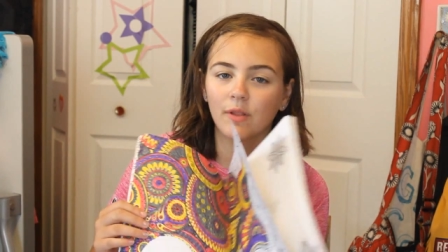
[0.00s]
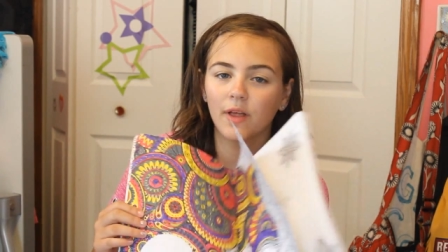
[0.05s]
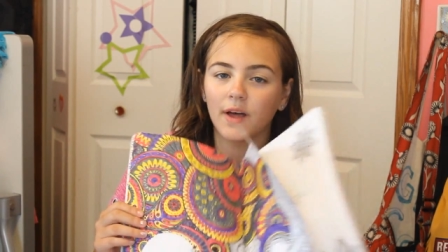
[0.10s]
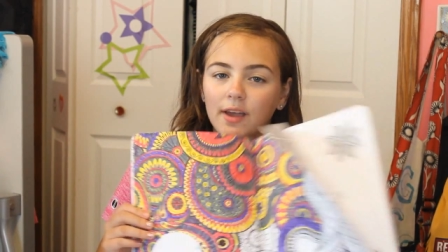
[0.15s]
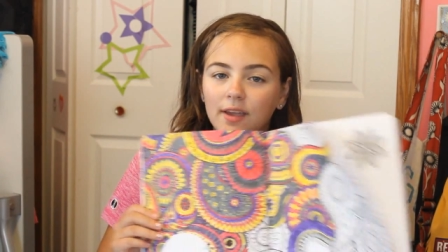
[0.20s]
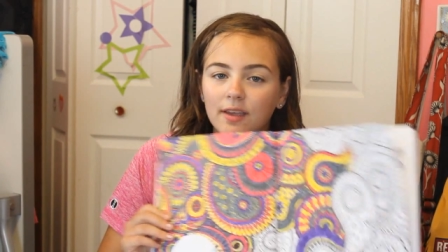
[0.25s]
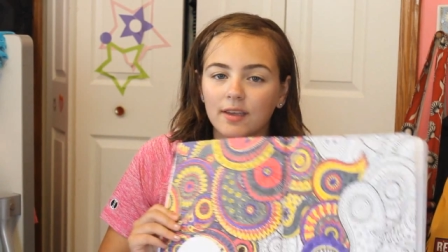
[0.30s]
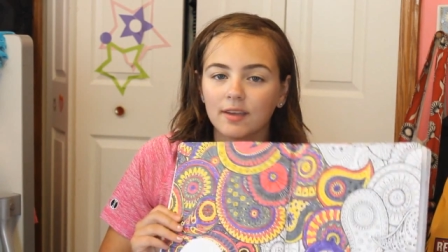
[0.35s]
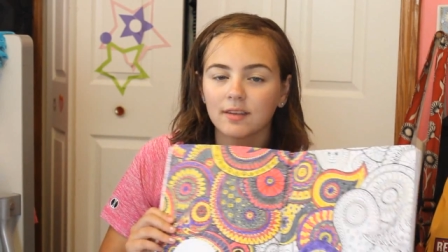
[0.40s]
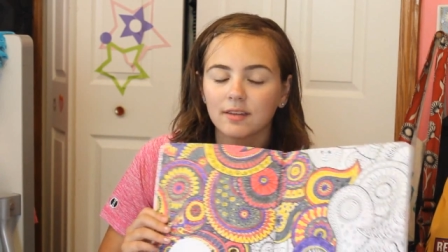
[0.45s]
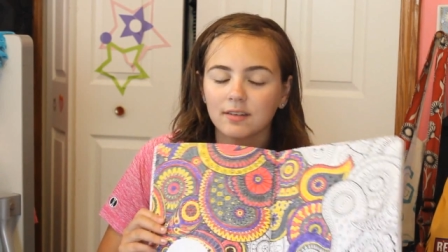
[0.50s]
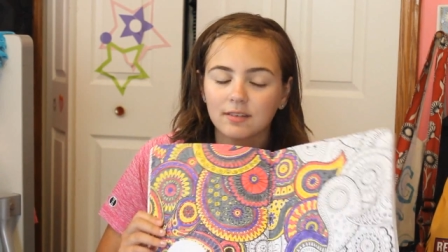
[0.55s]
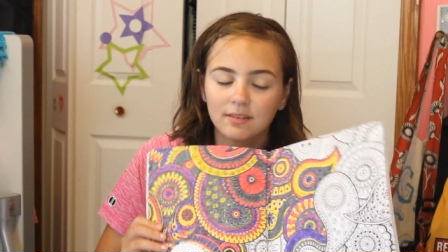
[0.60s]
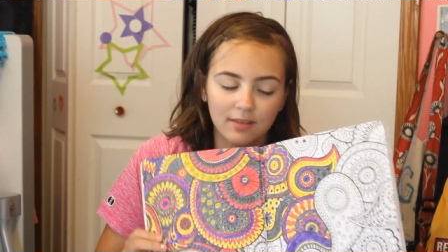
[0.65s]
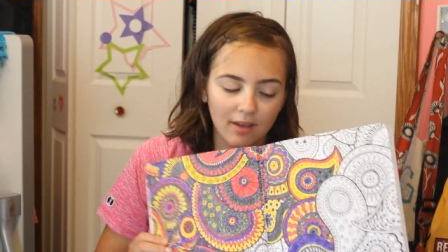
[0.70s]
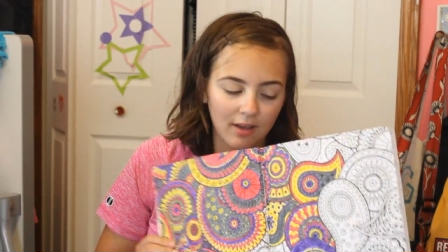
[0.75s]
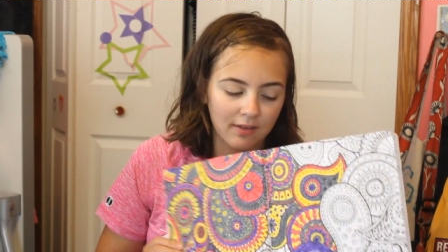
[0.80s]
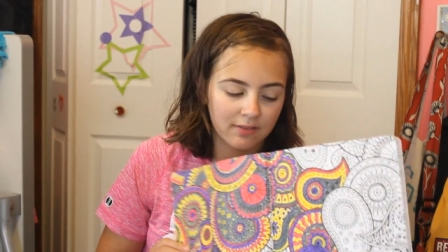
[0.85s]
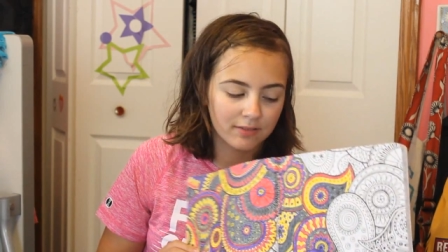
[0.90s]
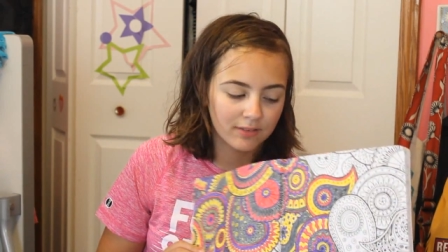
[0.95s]
Like,
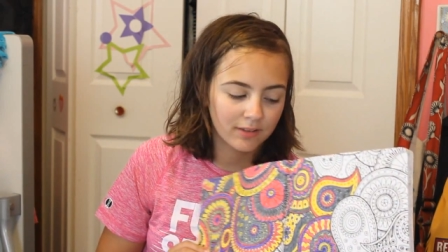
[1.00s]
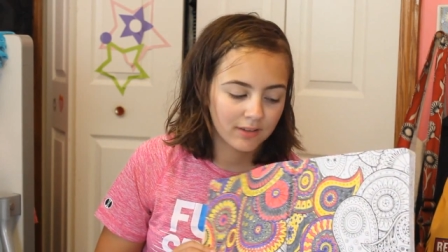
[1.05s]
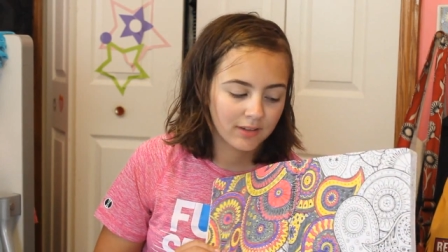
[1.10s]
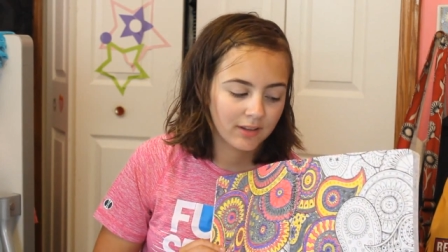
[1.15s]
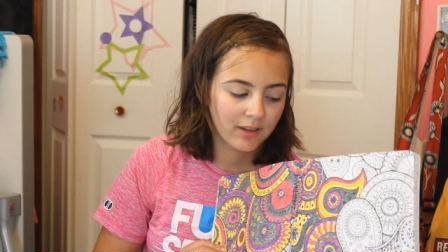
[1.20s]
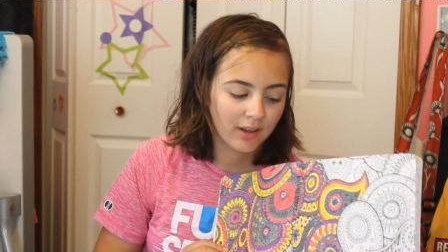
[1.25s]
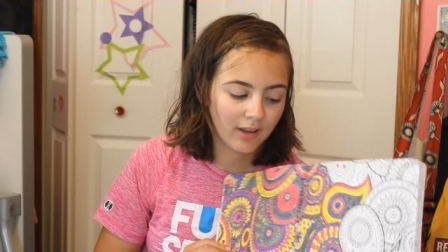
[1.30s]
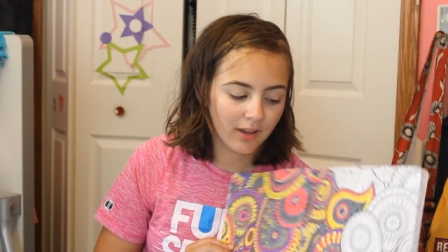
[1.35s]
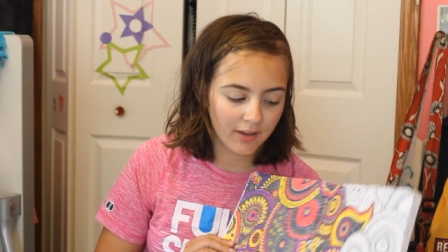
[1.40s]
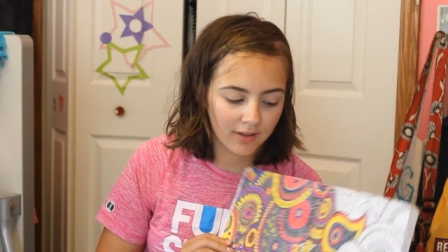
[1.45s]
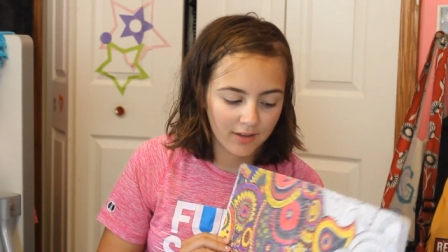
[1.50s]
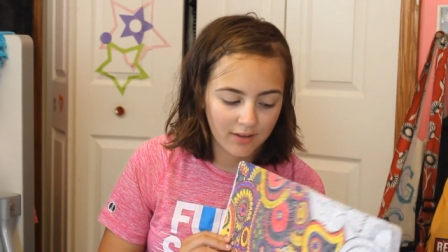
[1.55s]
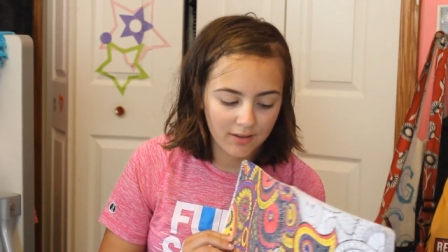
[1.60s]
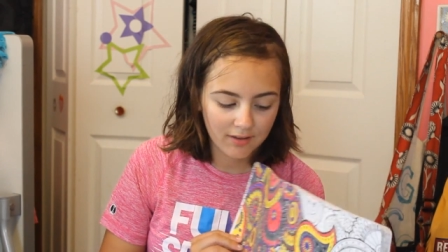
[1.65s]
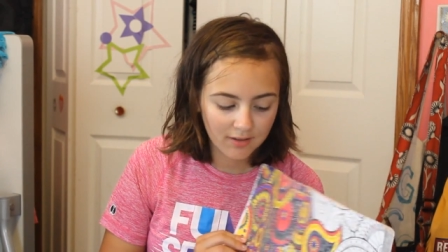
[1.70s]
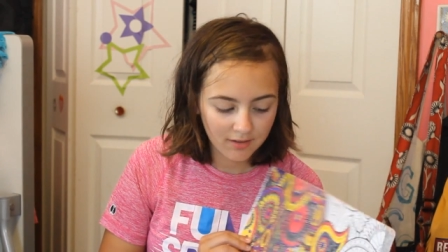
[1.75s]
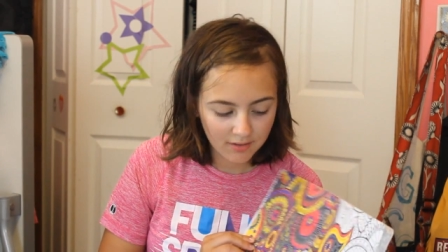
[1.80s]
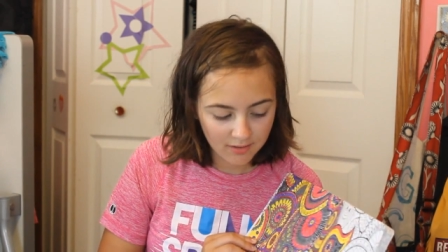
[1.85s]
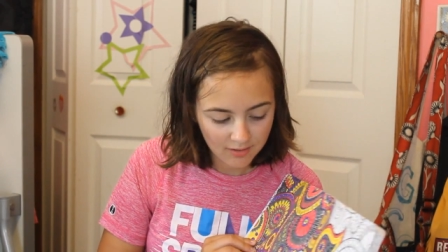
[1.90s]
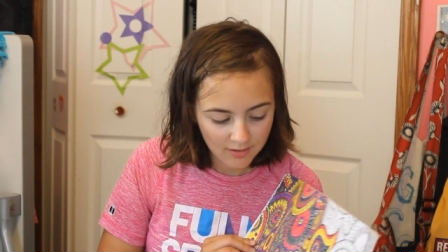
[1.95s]
it definitely,
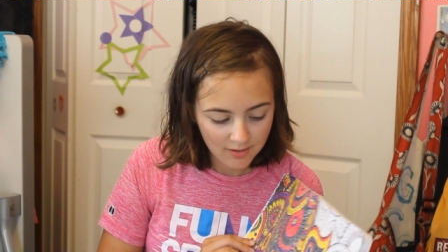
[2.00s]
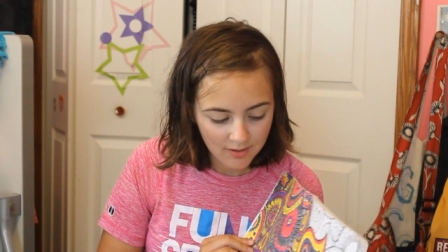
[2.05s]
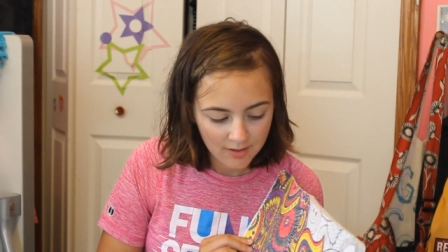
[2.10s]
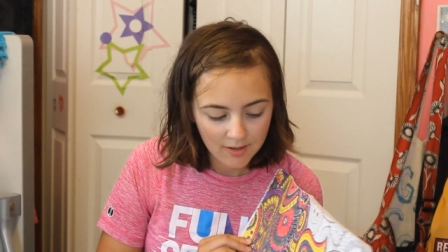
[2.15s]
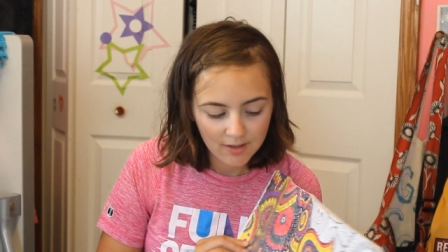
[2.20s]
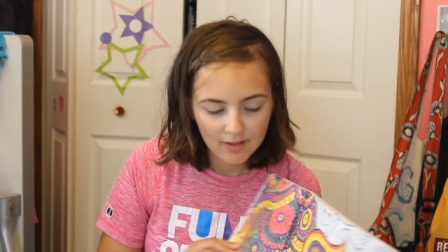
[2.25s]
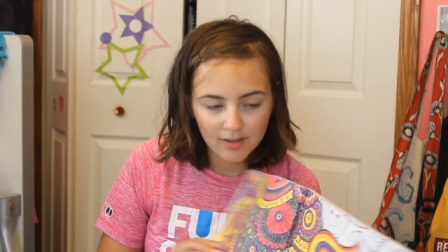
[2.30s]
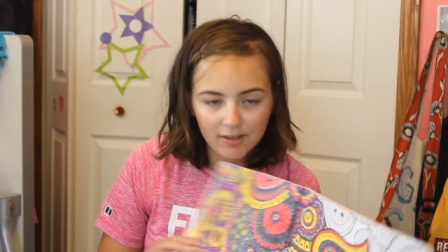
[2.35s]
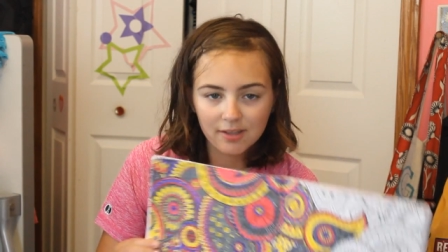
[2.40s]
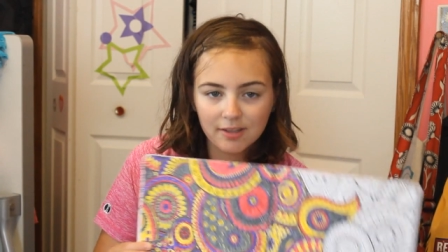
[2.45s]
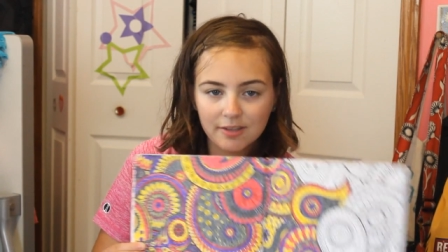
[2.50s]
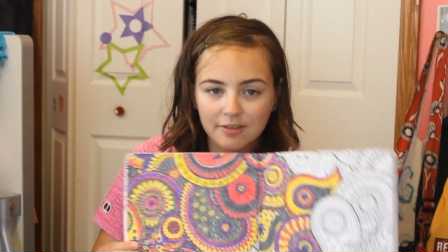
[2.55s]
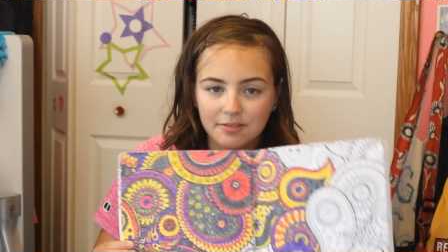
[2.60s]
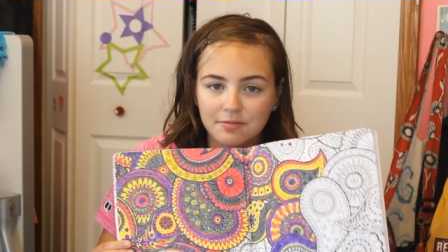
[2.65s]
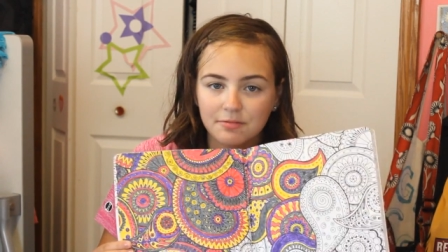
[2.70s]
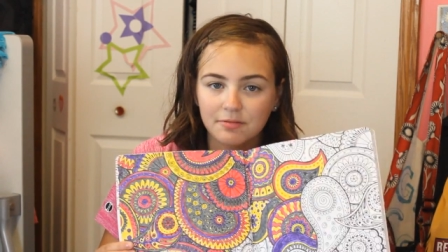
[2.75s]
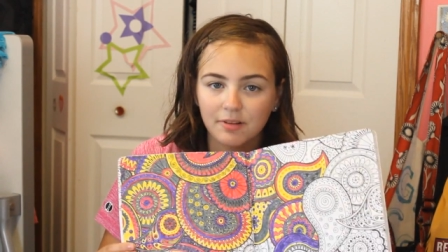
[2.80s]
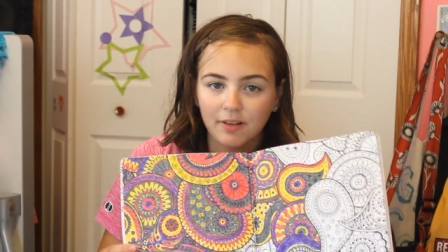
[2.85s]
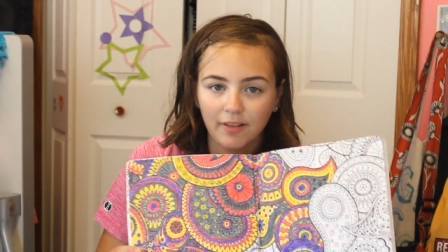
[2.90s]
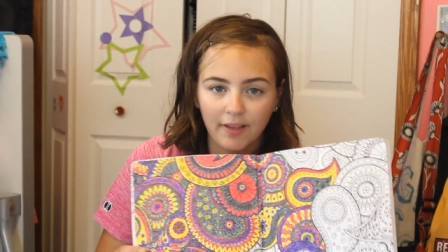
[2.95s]
like,
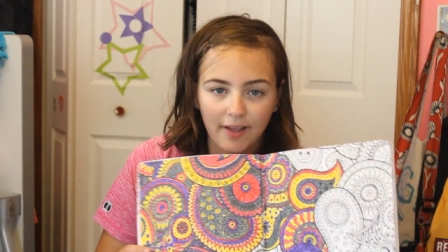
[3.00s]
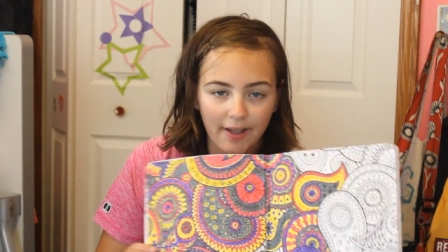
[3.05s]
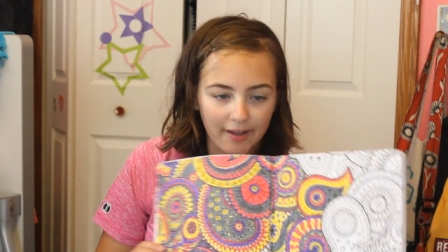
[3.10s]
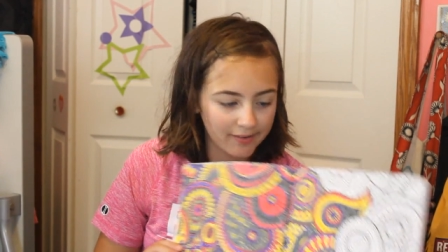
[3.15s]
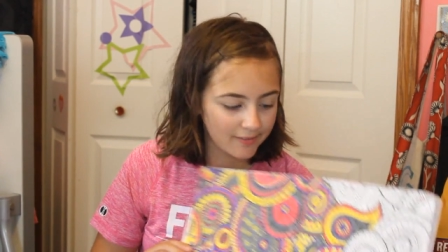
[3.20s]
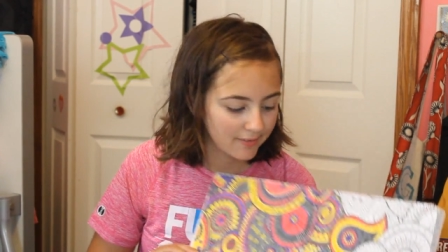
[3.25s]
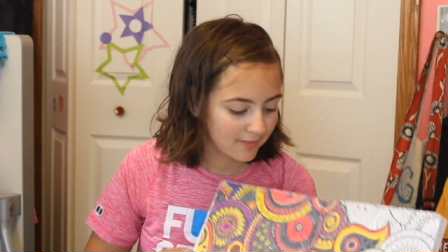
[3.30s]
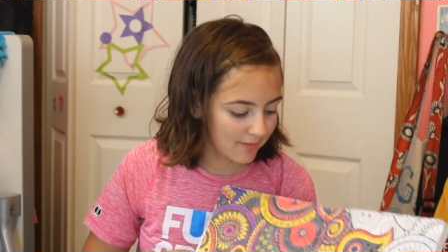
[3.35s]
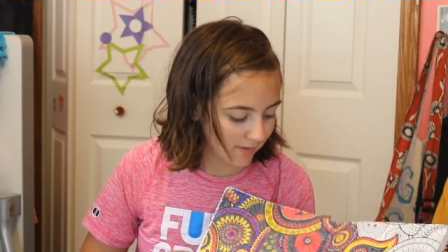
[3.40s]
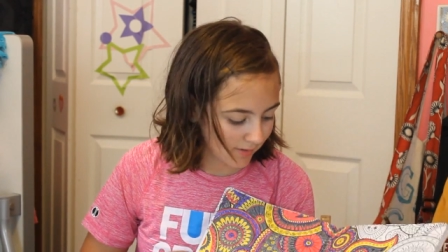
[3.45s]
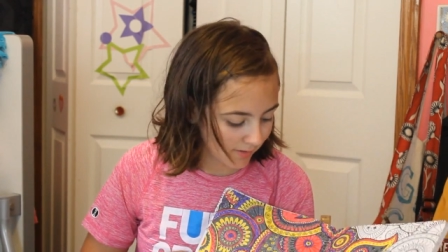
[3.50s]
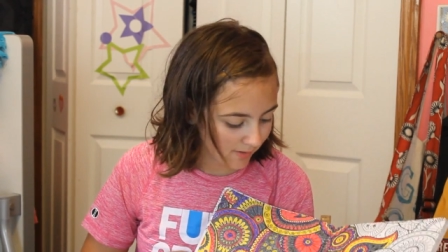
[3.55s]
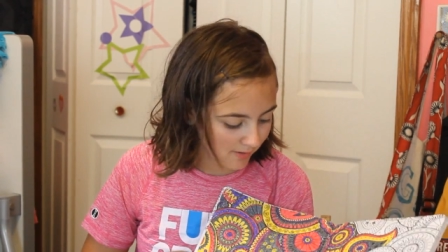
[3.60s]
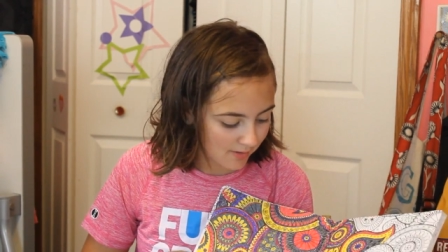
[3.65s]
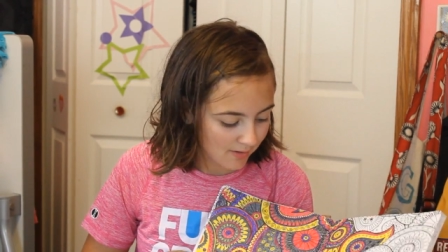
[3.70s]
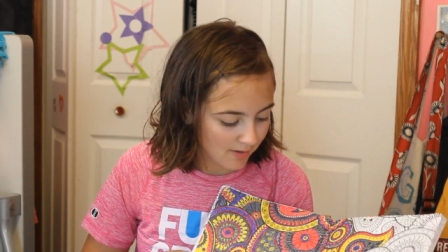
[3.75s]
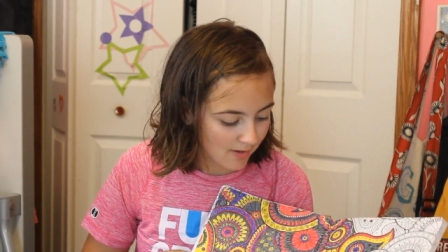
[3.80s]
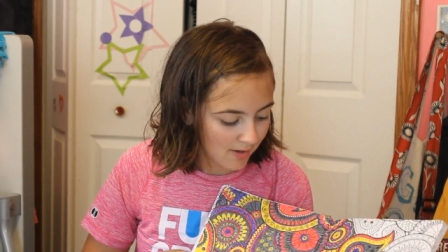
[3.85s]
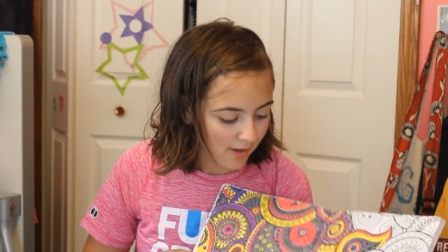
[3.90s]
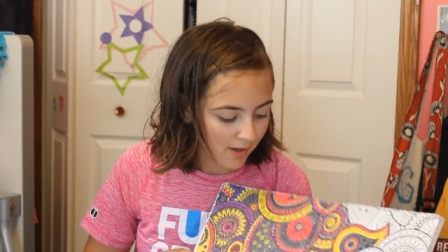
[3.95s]
is
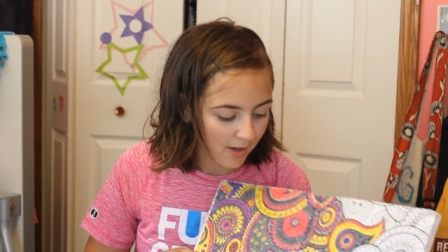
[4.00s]
relaxing.